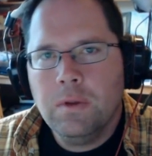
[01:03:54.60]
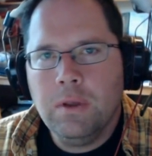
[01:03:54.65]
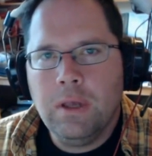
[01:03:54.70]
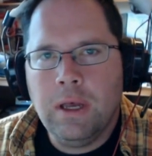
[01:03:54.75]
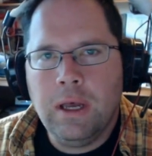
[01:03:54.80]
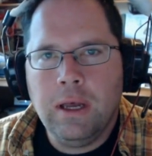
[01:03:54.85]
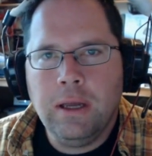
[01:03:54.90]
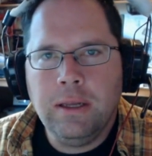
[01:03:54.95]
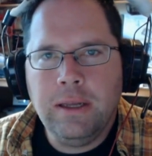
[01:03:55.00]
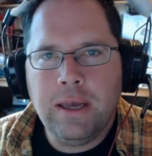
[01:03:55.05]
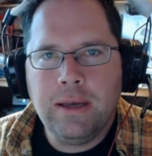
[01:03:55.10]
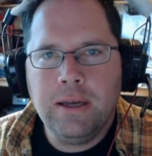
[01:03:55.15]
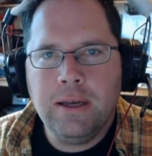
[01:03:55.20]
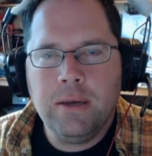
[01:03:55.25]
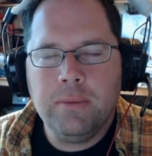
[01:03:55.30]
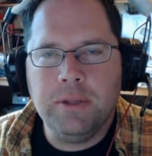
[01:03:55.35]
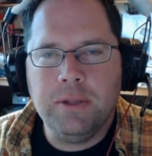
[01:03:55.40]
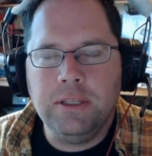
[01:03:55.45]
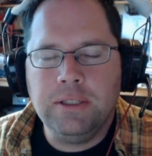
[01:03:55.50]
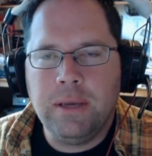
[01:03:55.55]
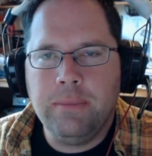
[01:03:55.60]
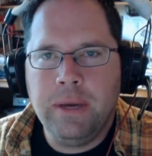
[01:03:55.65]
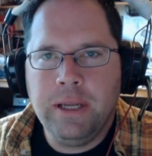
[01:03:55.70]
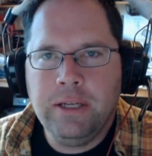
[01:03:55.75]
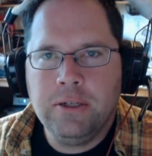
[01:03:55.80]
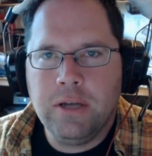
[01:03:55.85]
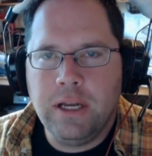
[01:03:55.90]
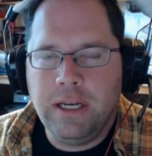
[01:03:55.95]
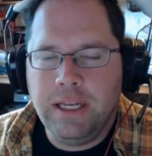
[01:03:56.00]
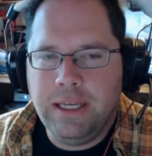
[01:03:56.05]
Uh, yeah, a couple things. I
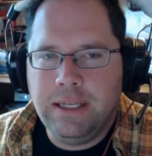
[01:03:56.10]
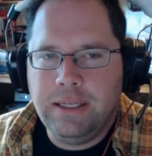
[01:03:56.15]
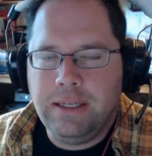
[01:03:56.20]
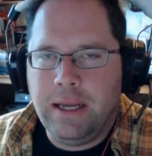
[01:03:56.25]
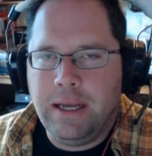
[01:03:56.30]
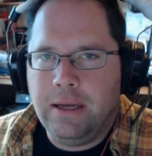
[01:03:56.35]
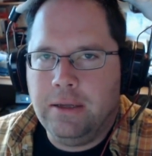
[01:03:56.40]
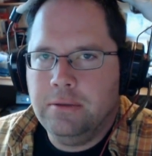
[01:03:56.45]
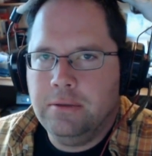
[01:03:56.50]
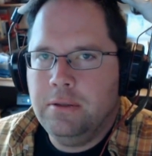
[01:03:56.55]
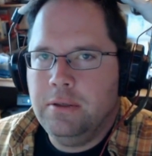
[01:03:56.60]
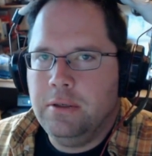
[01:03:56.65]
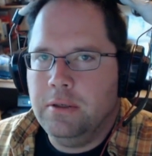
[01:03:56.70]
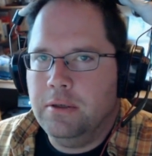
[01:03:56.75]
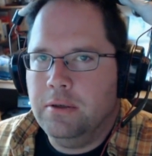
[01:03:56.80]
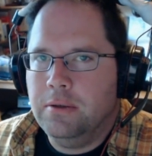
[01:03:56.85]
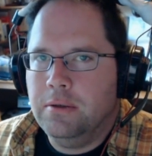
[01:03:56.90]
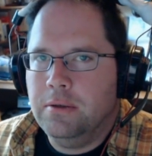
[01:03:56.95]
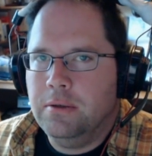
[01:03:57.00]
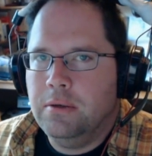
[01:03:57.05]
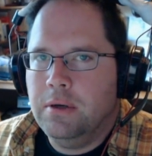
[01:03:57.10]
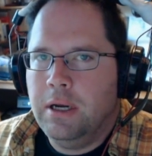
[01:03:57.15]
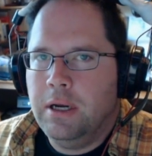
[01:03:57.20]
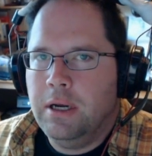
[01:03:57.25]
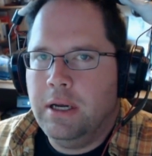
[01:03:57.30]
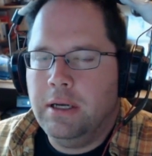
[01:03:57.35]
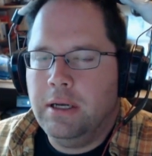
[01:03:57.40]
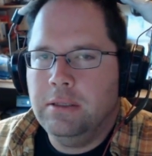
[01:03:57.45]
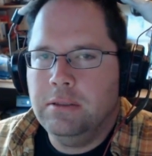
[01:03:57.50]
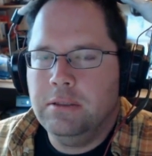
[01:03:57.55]
might try to get down to
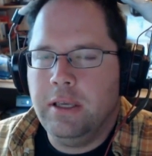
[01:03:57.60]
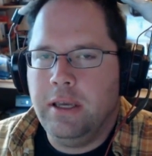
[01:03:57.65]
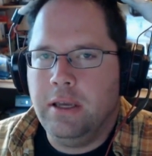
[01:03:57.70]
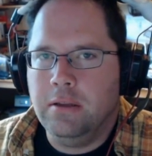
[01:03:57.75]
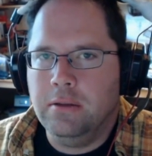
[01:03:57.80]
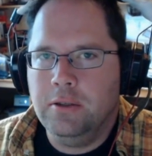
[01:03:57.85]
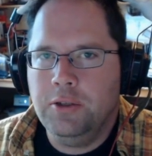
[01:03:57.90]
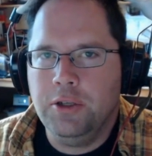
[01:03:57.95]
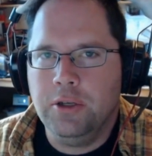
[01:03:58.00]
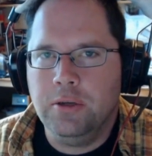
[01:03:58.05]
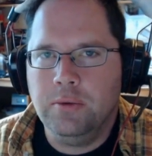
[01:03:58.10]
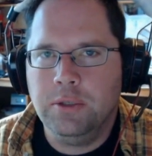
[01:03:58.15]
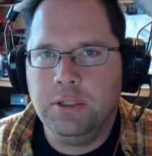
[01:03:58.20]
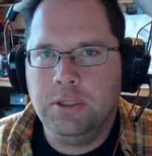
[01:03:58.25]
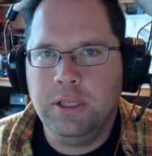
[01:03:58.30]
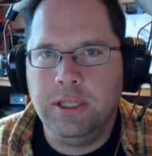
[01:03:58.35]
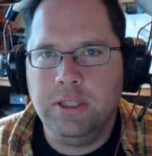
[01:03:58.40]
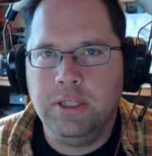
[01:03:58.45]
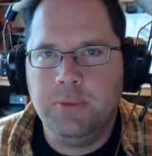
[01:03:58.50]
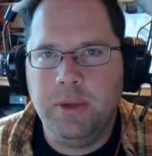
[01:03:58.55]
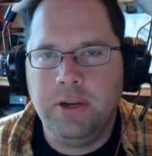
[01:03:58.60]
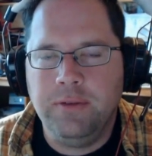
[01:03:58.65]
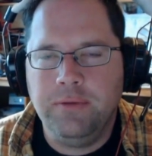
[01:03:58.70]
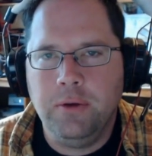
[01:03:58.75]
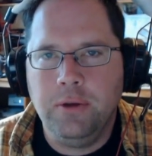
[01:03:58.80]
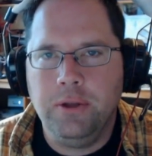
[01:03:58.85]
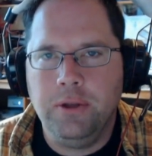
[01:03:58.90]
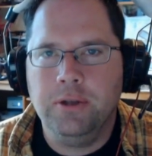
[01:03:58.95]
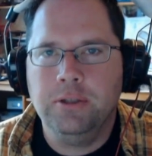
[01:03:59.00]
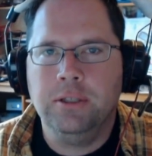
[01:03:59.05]
uh, scale this year. We'll see. It's been a
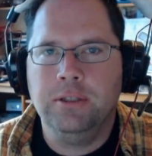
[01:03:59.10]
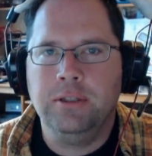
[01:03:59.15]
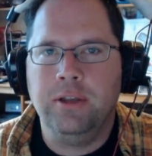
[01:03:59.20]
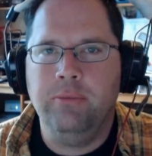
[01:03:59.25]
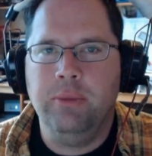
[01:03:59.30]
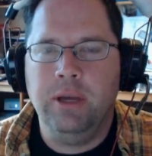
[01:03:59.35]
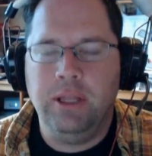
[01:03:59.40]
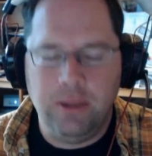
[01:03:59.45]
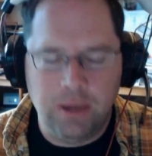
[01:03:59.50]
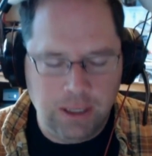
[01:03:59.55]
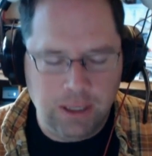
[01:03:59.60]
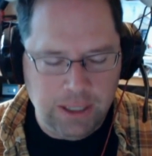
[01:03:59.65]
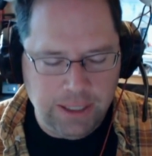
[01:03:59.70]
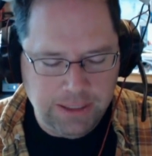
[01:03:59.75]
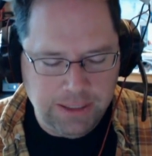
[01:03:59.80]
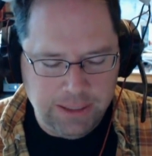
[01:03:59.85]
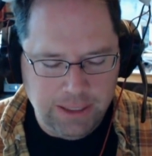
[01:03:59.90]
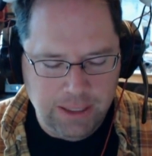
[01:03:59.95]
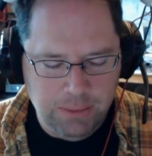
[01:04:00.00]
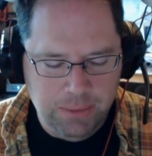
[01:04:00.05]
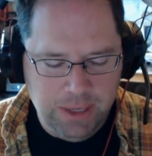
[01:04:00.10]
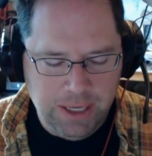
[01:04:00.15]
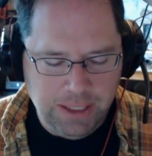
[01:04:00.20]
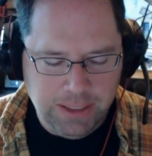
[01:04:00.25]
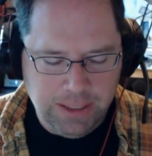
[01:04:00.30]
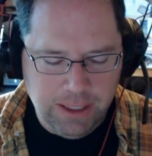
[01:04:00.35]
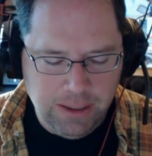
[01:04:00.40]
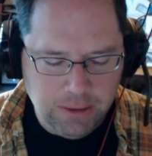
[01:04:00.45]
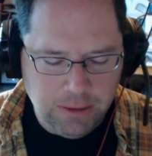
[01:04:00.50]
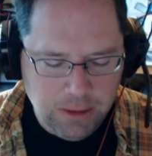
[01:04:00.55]
few years since I've been there. I'd like to get
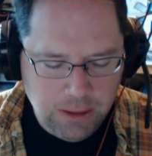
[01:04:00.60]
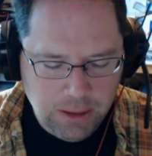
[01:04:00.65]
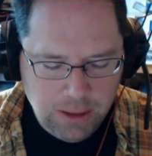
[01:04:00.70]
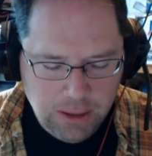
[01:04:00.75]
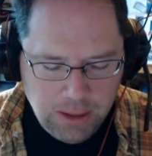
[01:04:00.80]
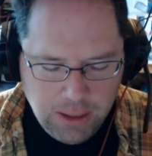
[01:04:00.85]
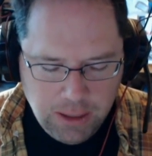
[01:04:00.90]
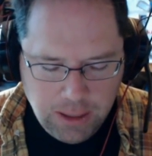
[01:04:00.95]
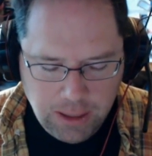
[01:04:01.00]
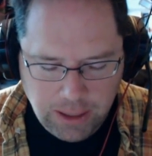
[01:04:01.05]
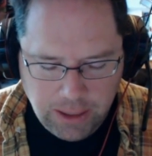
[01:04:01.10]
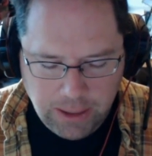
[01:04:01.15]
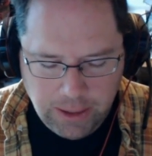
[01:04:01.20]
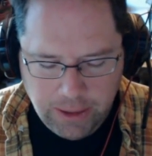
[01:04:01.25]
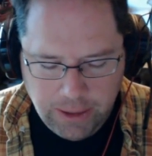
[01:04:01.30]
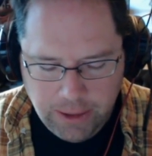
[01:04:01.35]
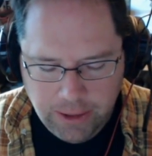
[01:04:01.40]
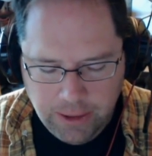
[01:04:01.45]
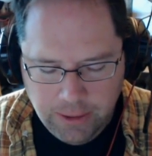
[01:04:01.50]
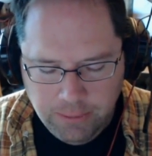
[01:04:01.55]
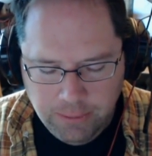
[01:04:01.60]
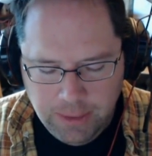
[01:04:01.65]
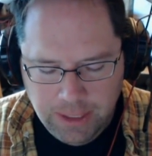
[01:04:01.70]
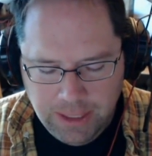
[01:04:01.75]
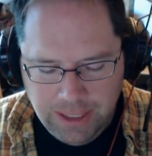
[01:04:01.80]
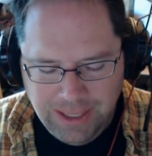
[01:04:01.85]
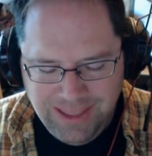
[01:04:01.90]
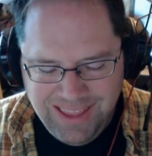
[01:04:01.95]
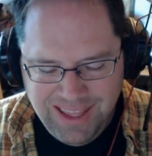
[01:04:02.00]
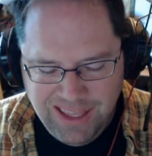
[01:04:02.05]
back down um,
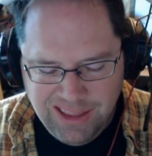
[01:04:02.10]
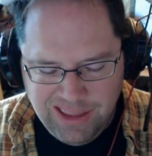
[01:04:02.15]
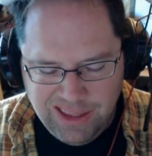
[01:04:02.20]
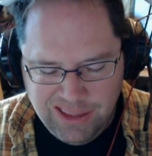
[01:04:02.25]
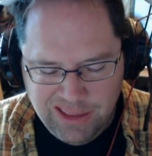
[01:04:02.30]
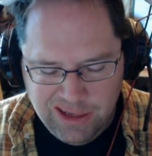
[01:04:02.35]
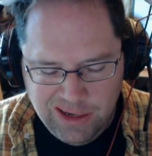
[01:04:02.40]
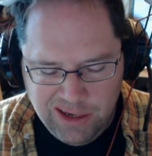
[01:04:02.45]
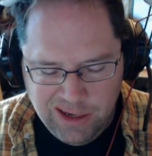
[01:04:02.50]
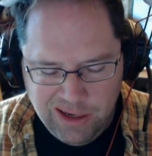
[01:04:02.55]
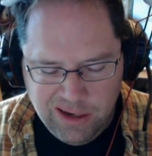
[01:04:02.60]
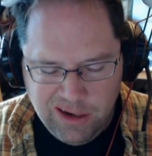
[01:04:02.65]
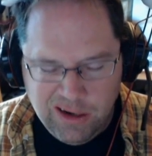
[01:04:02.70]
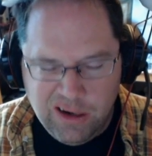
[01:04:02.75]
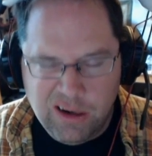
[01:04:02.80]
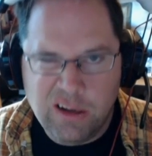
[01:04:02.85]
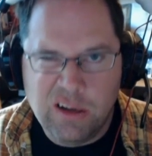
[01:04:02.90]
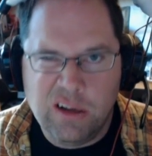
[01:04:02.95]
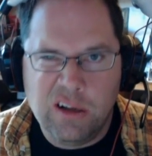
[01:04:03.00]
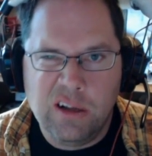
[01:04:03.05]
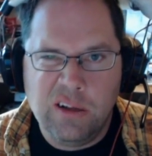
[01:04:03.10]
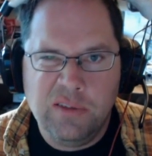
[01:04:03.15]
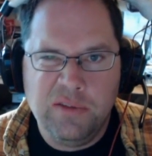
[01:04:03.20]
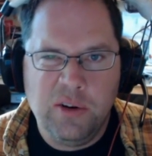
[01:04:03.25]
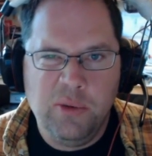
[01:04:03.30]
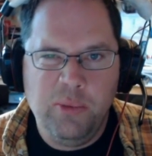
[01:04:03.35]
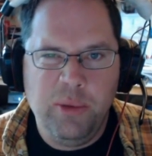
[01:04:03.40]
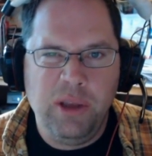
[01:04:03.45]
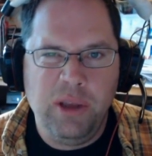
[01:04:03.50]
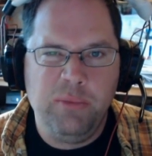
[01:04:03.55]
and I think that their call
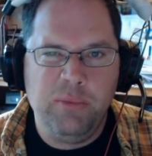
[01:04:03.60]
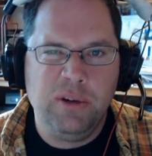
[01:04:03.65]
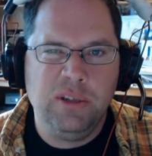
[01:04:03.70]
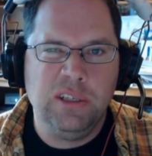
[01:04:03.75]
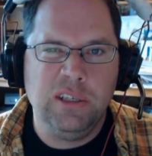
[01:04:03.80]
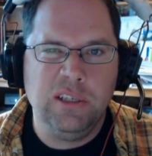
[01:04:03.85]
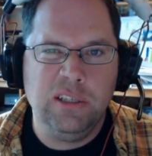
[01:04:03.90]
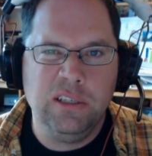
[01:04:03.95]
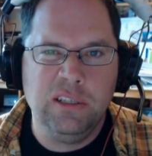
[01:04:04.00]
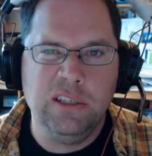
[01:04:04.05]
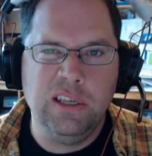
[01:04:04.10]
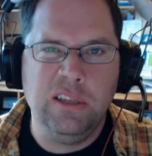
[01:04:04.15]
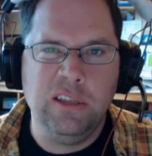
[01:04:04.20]
for papers is